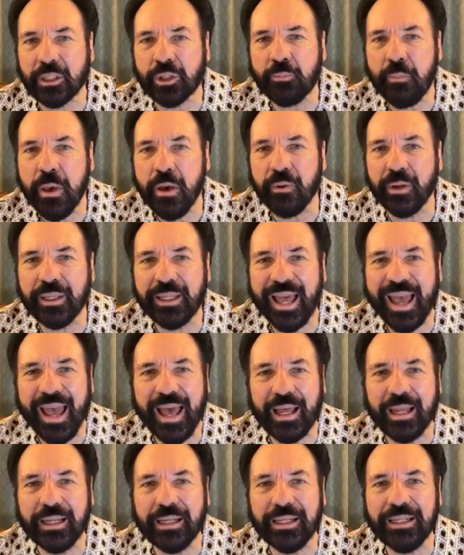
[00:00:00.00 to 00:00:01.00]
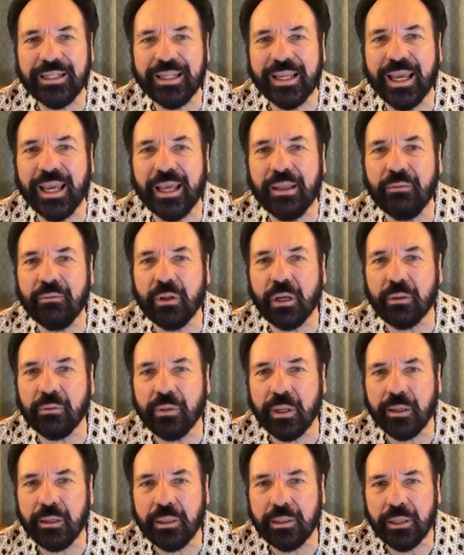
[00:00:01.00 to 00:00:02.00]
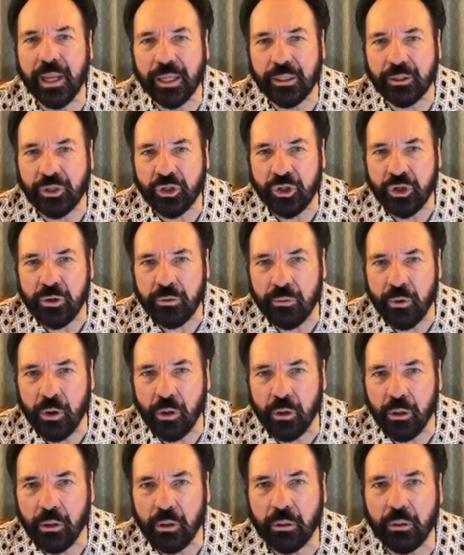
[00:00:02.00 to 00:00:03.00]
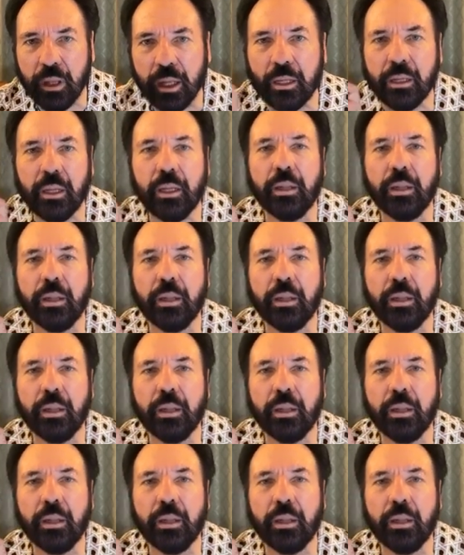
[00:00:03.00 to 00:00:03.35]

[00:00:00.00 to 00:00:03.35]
the spirit and in the natural.